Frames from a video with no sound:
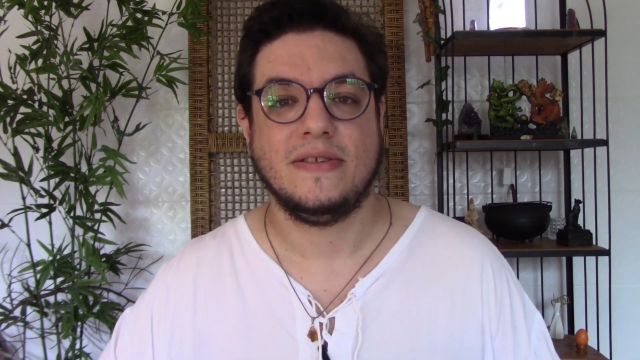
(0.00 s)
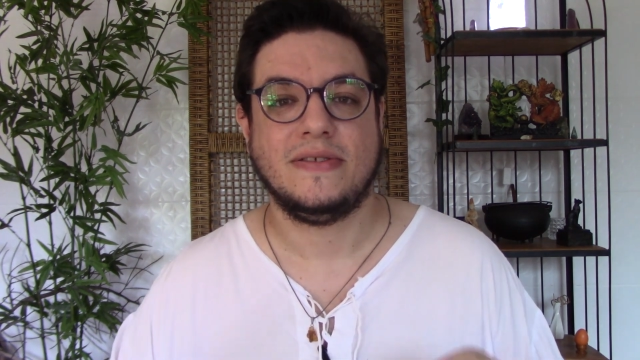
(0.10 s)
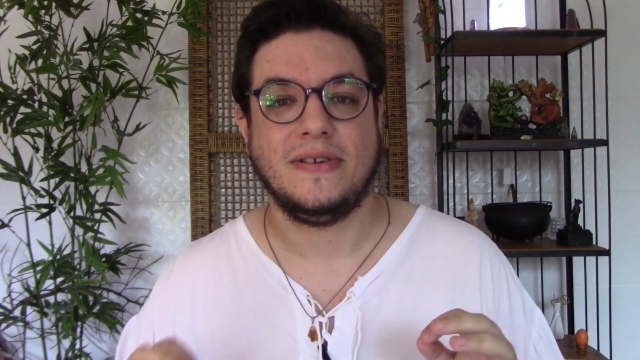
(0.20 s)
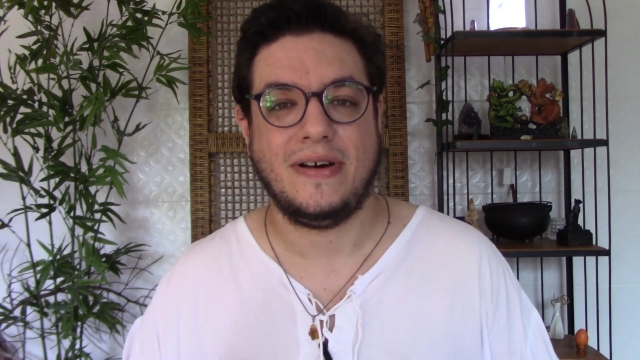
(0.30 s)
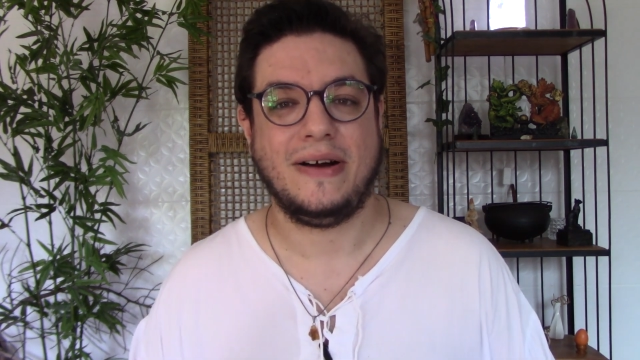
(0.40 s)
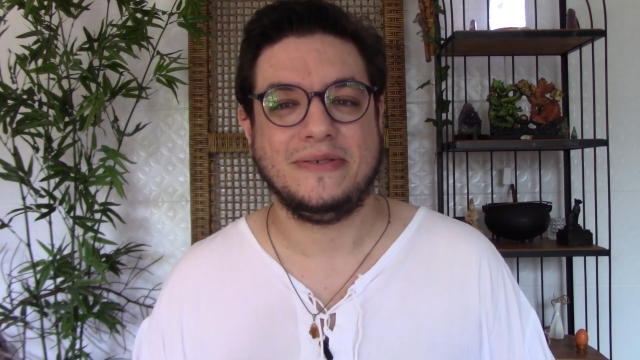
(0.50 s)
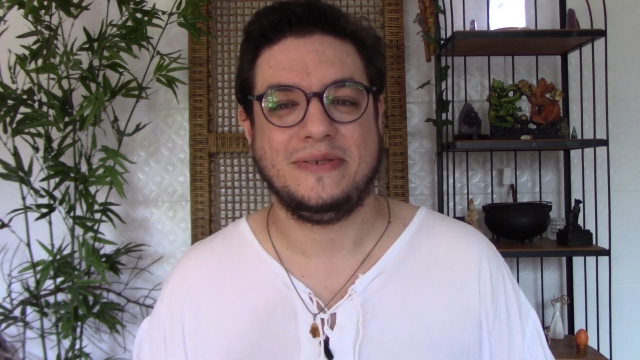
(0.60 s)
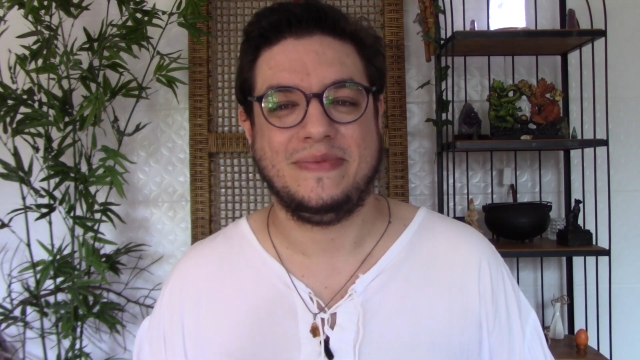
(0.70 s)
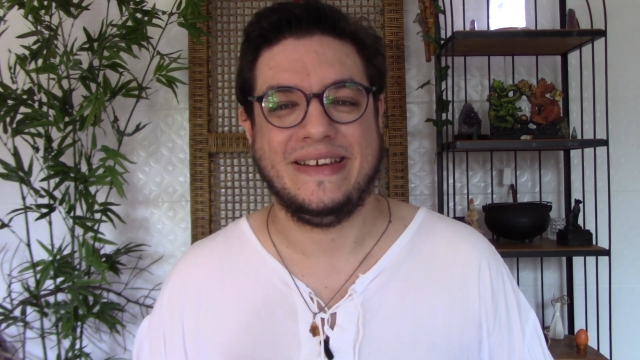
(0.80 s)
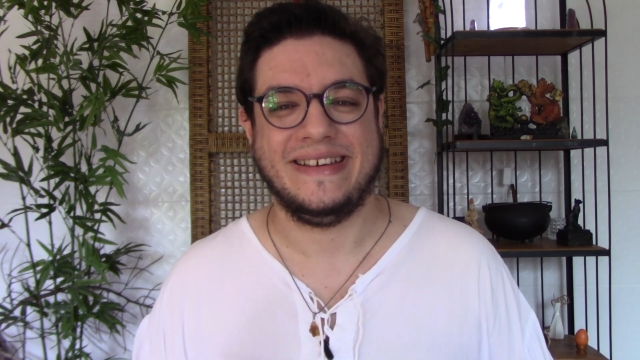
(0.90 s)
So how
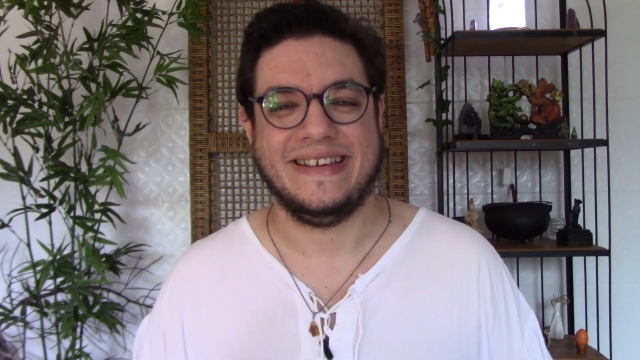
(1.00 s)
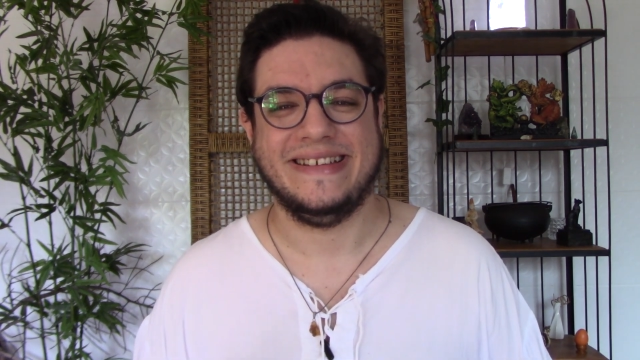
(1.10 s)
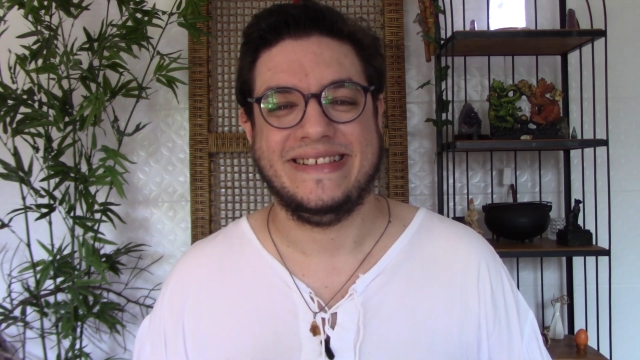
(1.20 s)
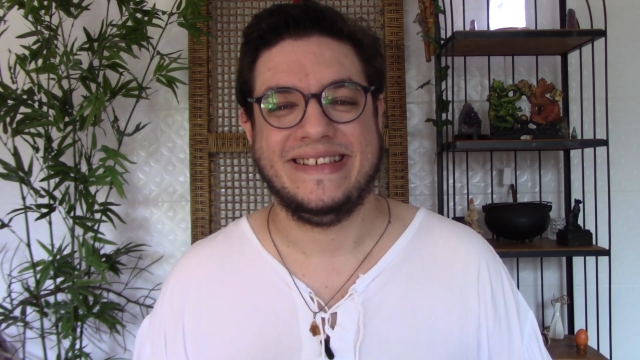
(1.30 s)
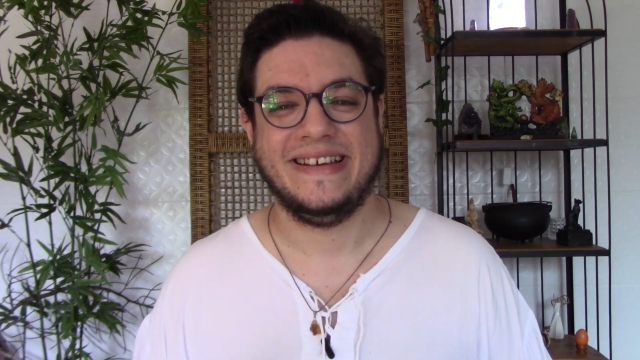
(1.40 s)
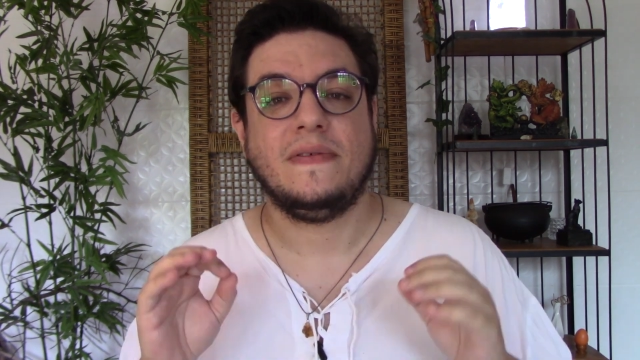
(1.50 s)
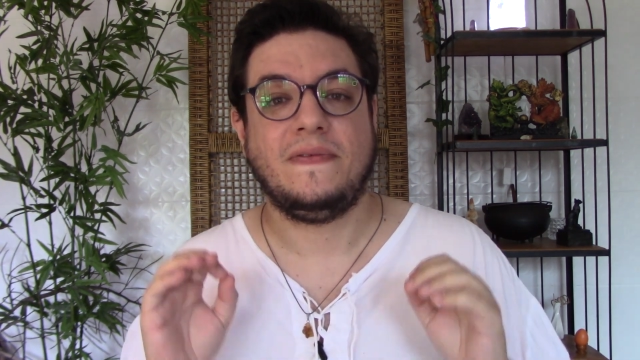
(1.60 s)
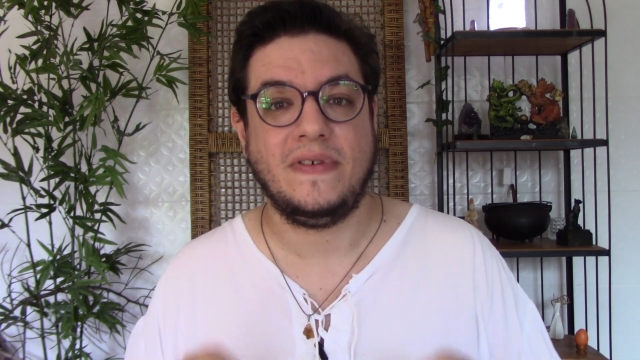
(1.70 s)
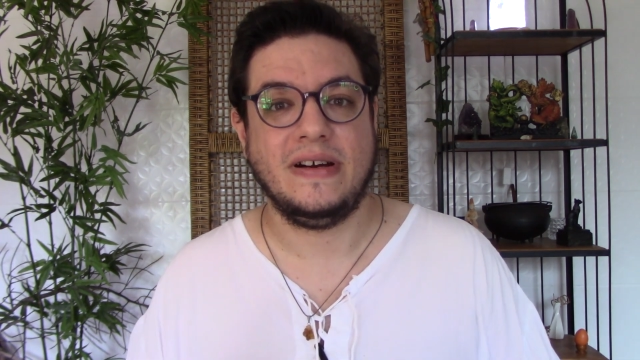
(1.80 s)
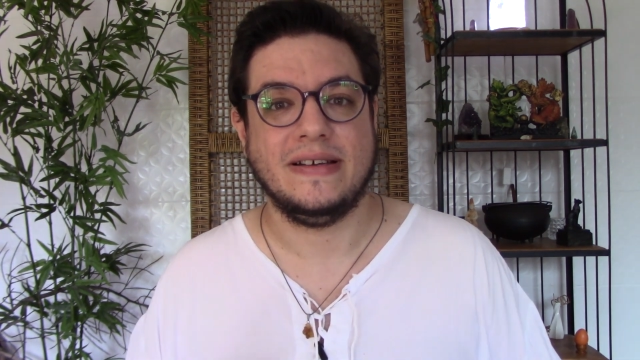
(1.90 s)
to make it?
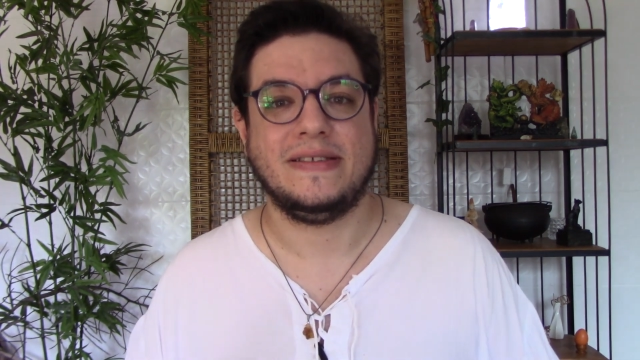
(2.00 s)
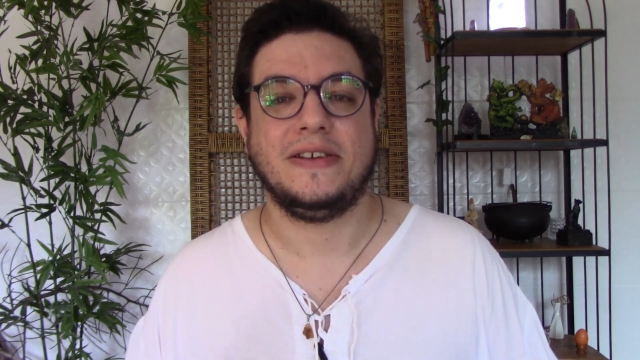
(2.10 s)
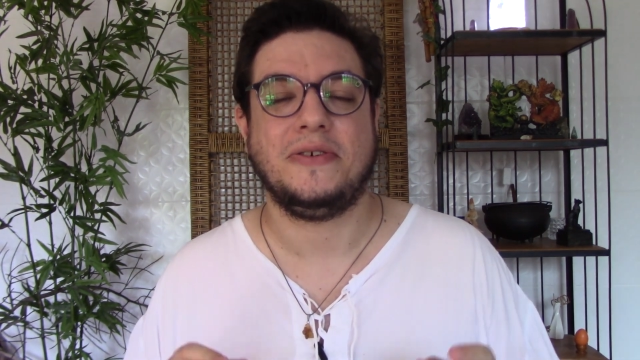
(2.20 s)
First,